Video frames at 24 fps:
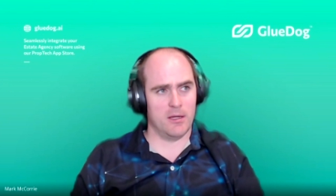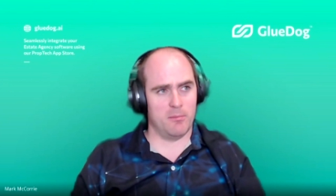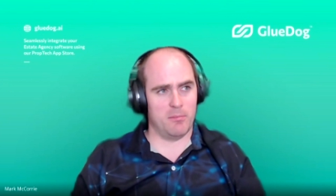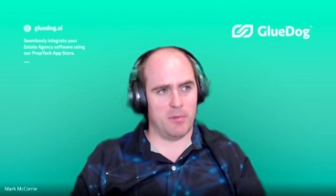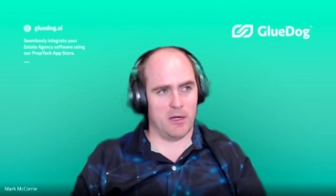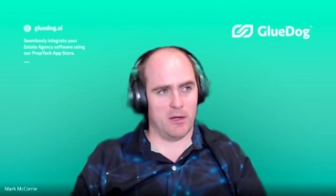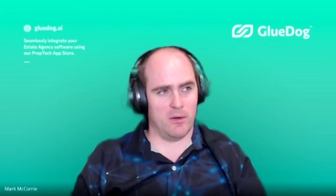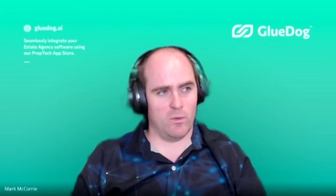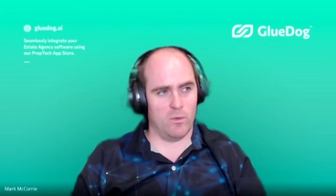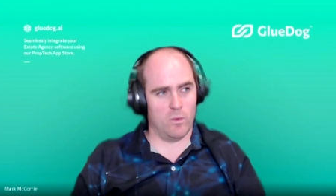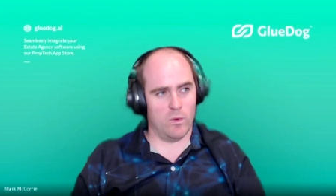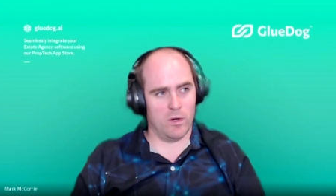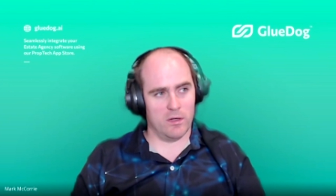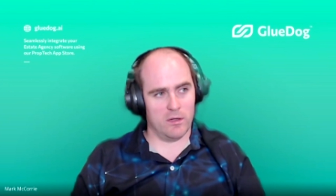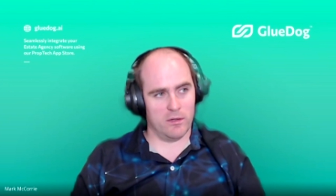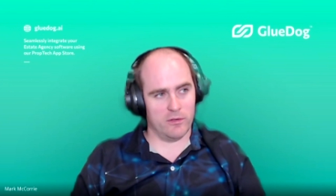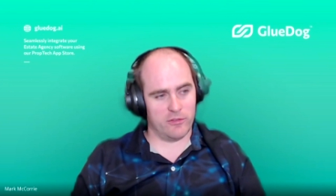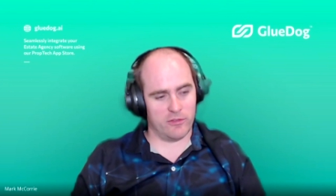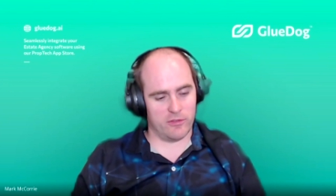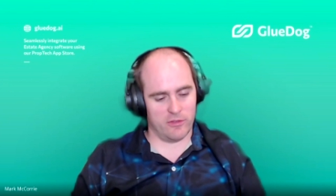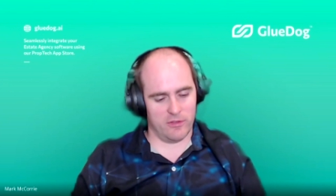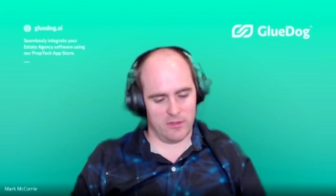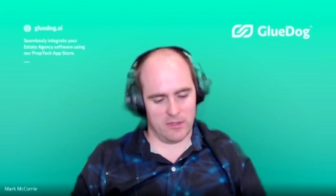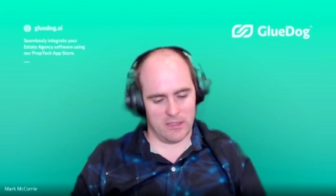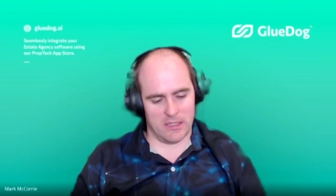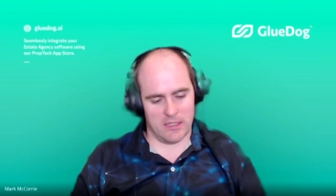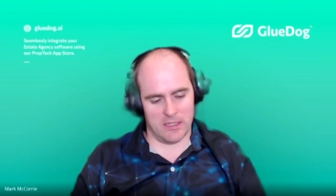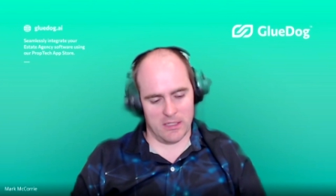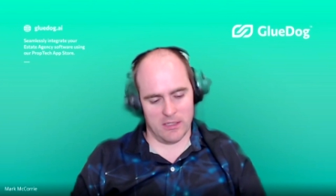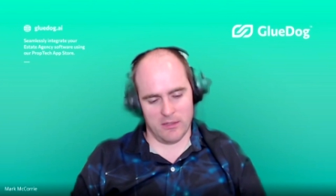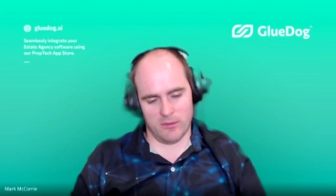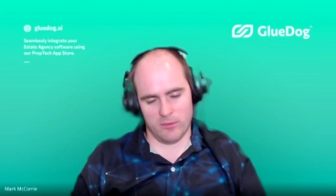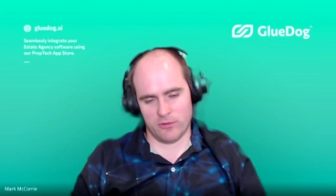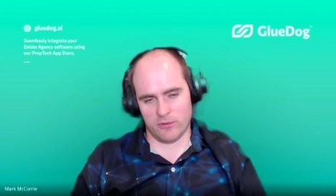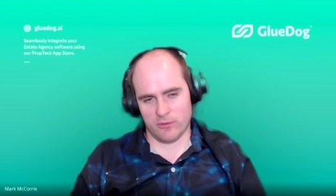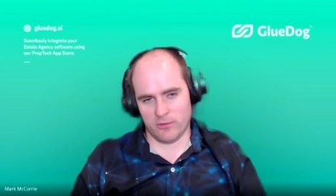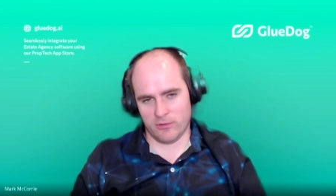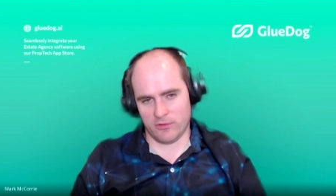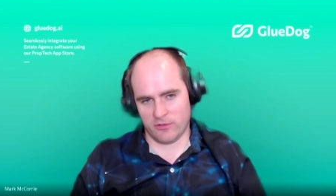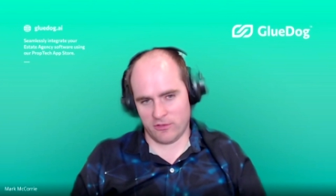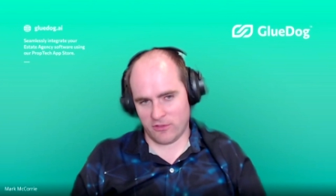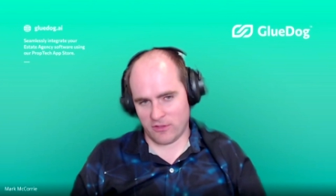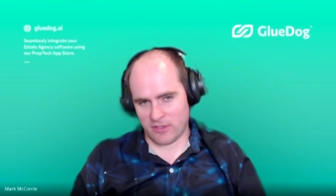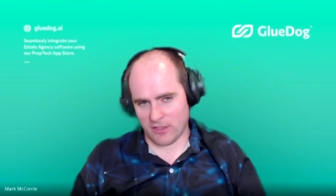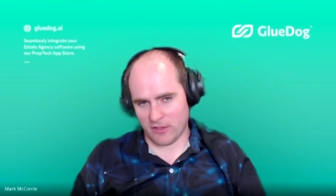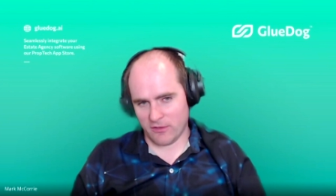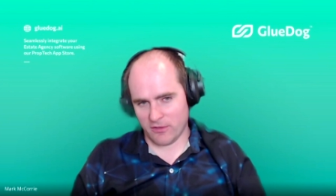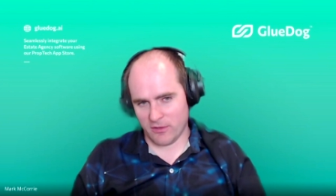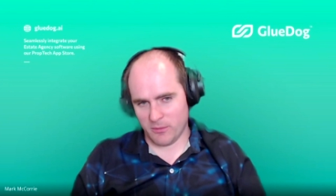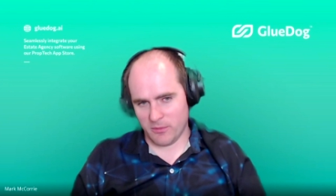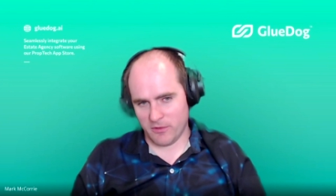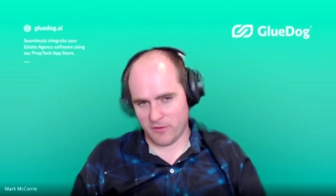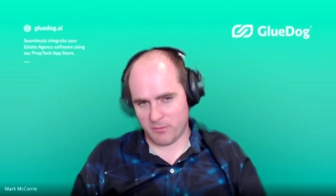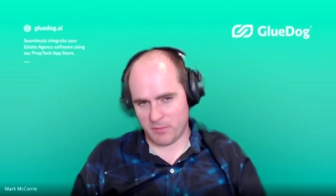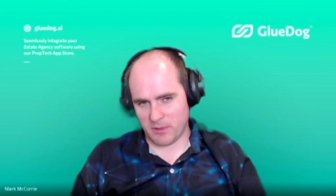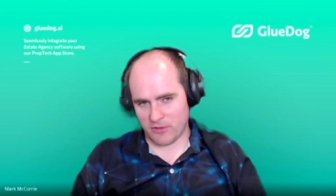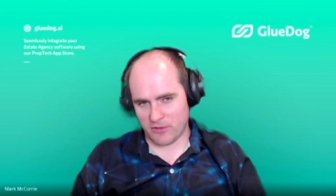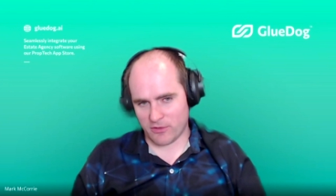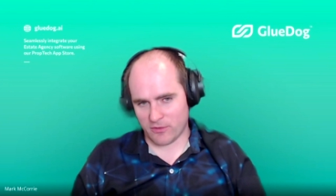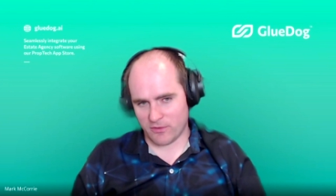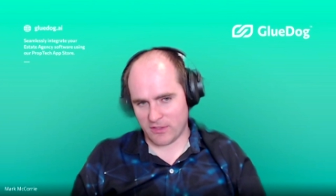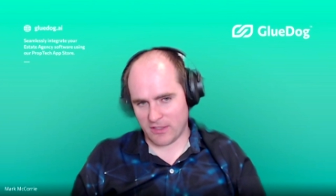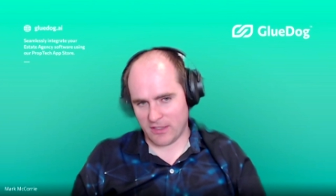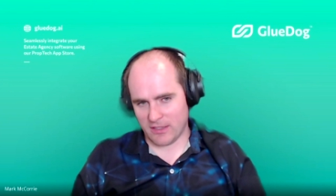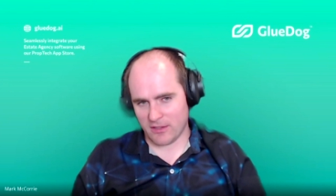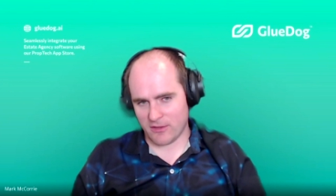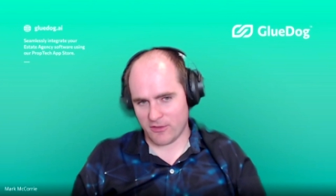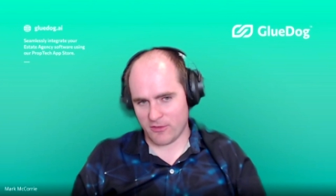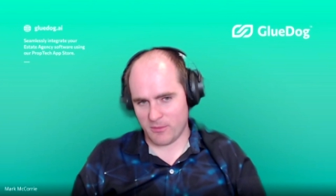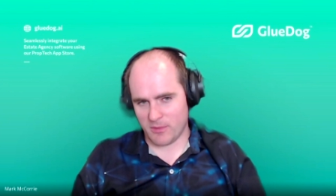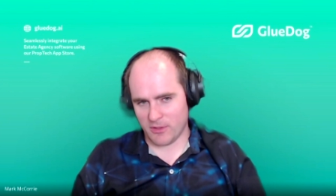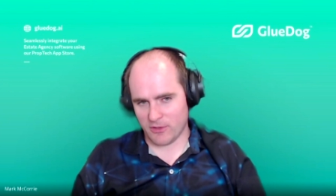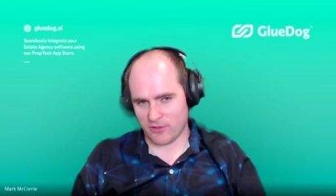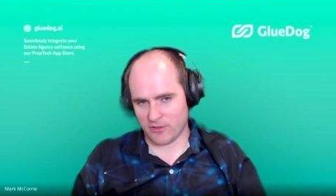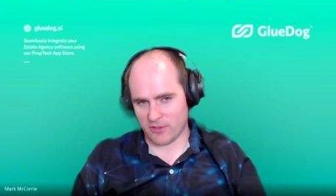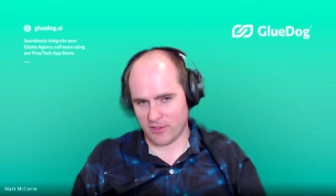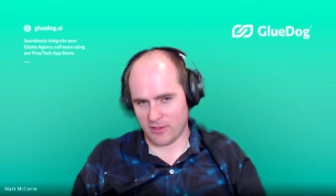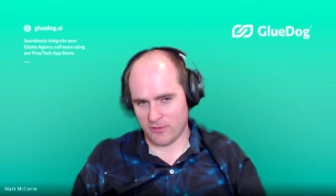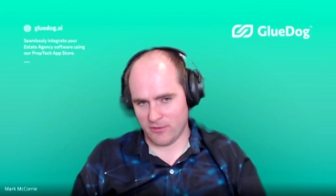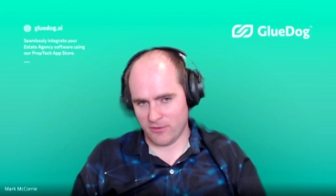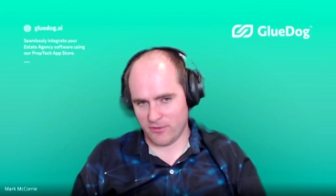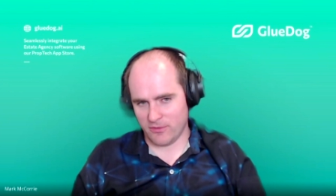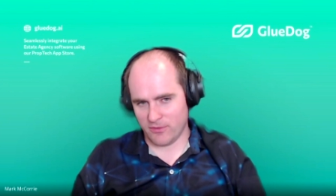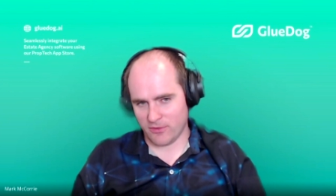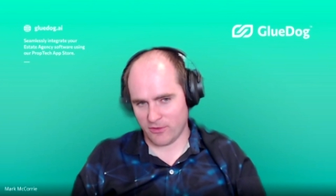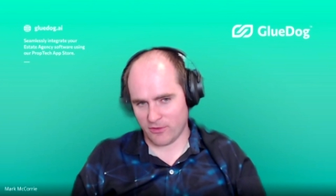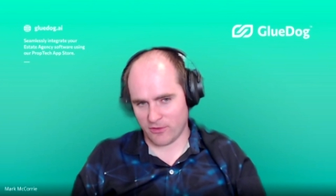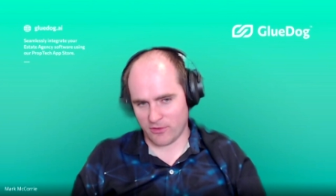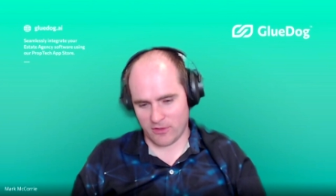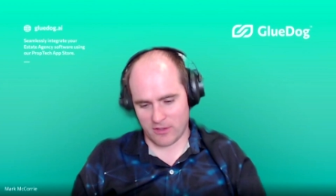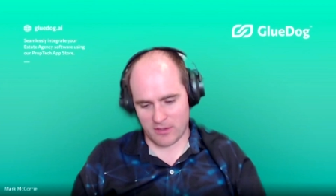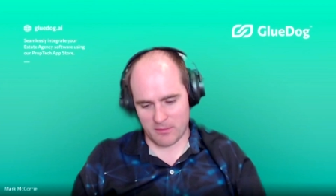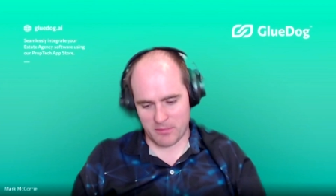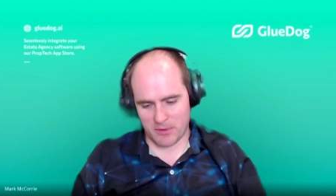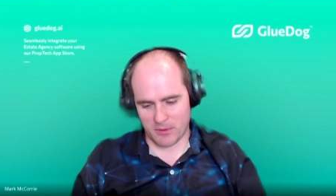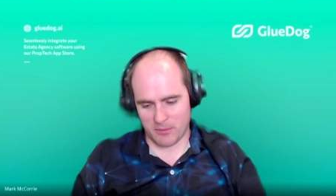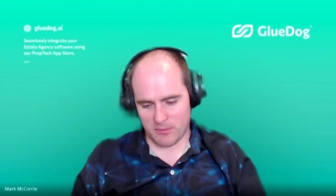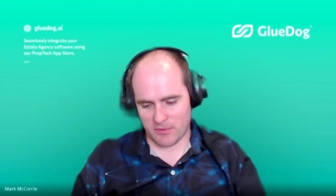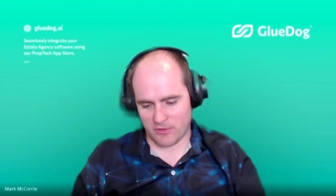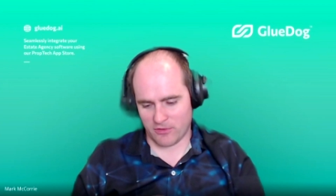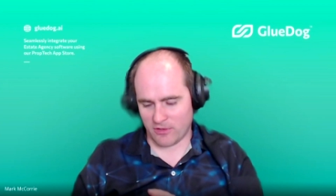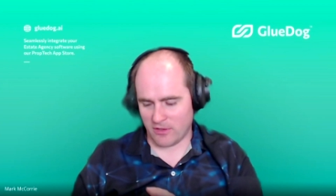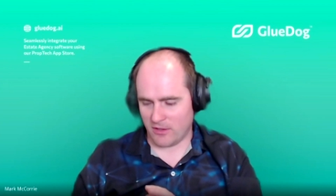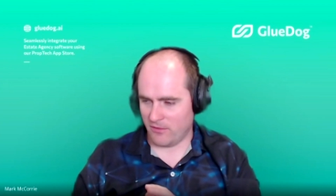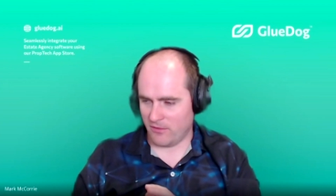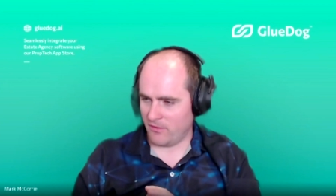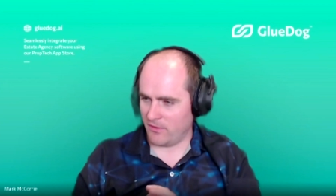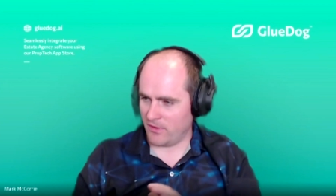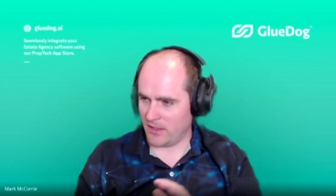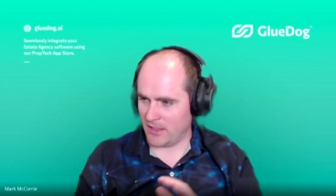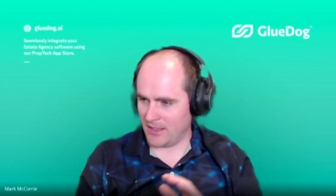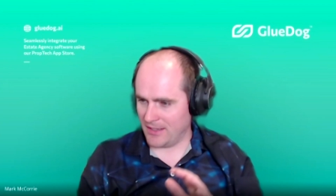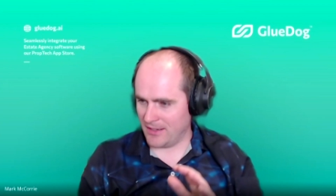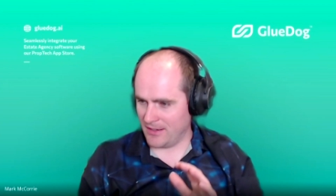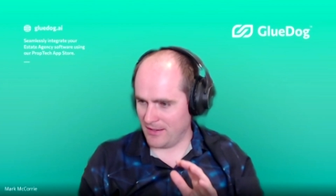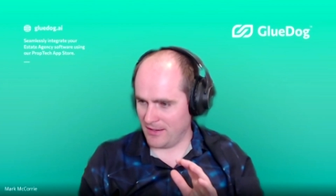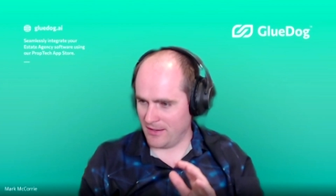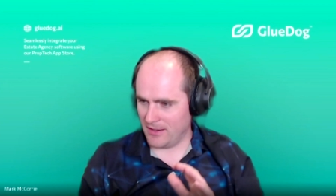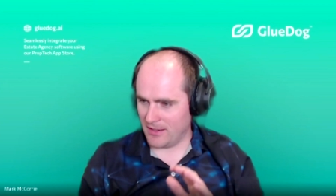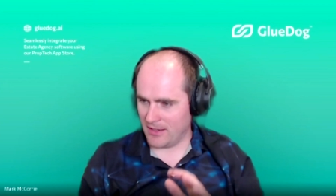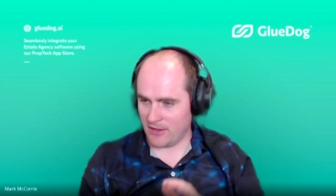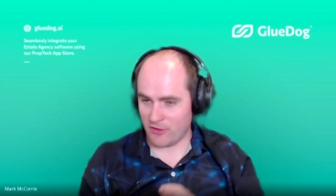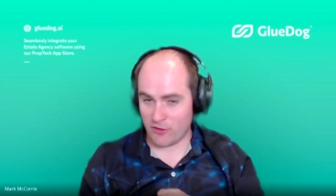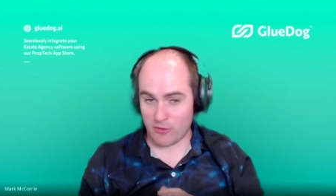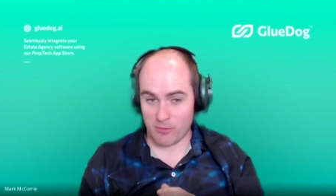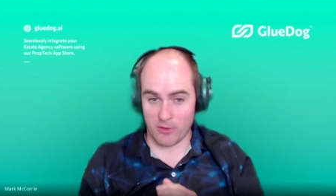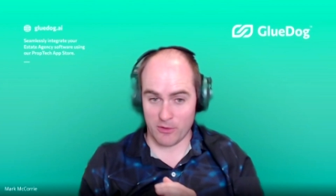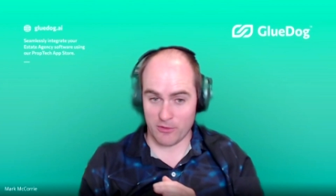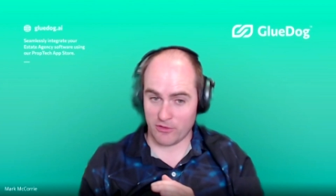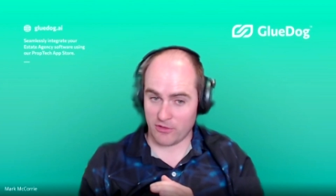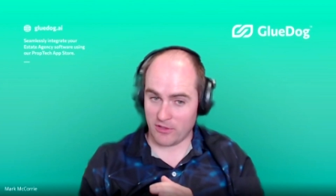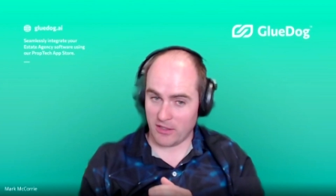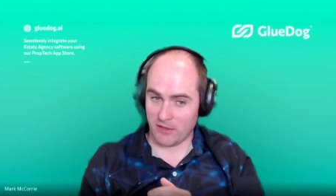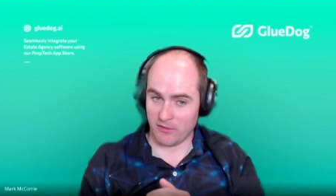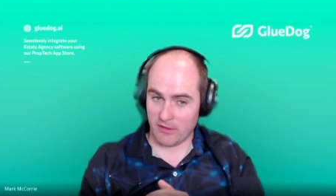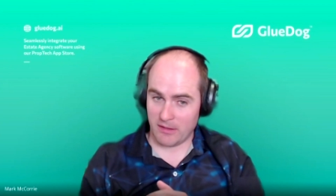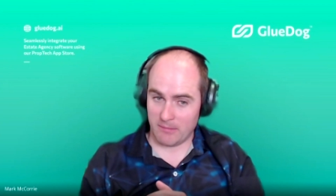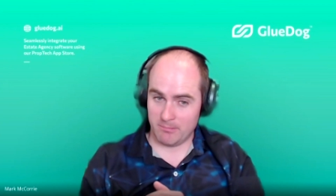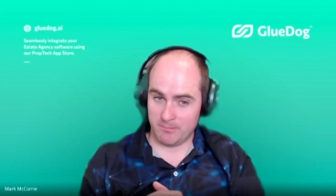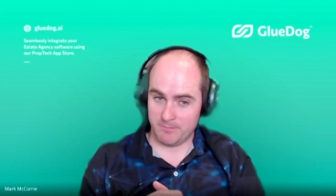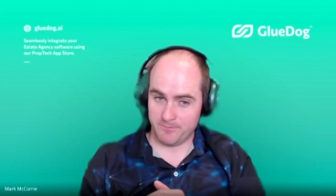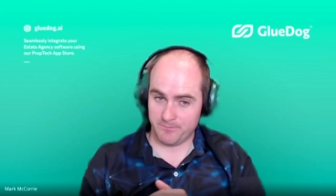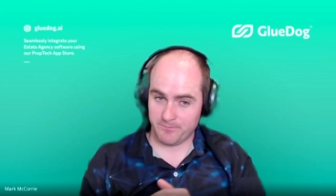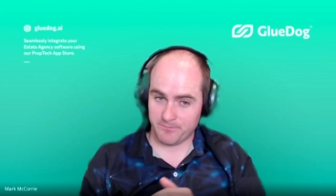But while I was doing that, I was always tinkering with bits of tech for myself. So I built myself a HMO CRM.